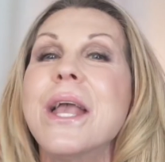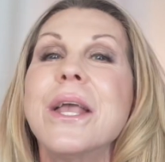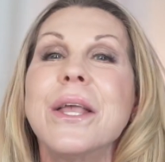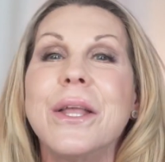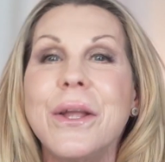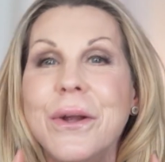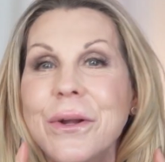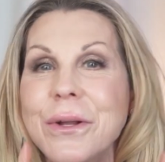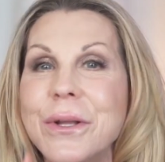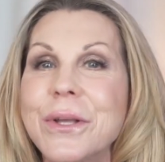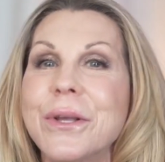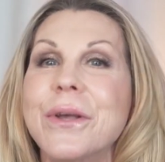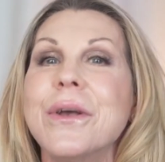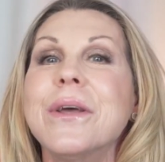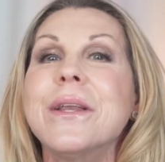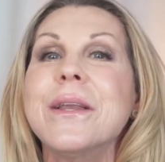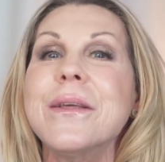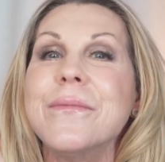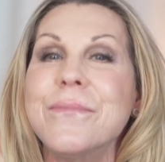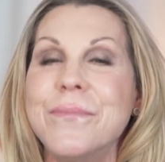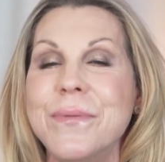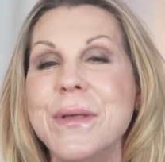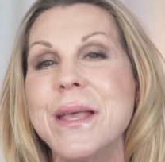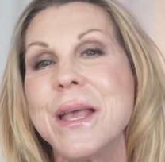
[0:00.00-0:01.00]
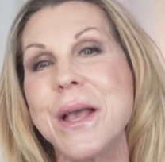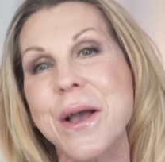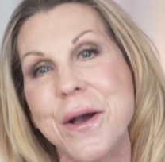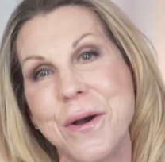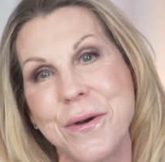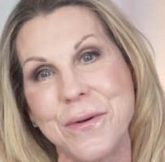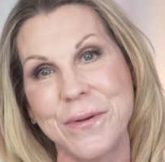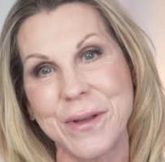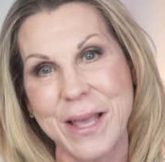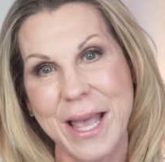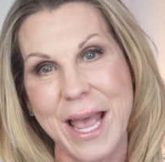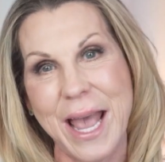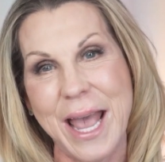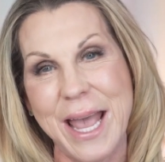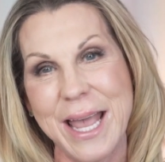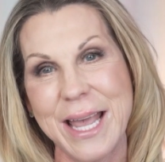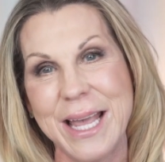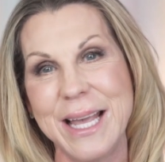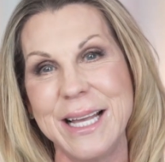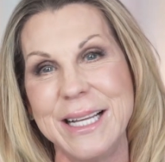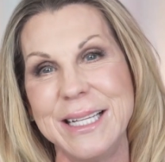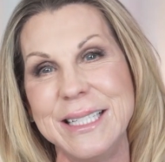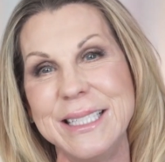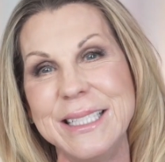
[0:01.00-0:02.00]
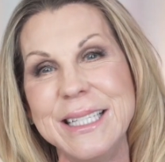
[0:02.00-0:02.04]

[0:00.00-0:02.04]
You're gonna be okay.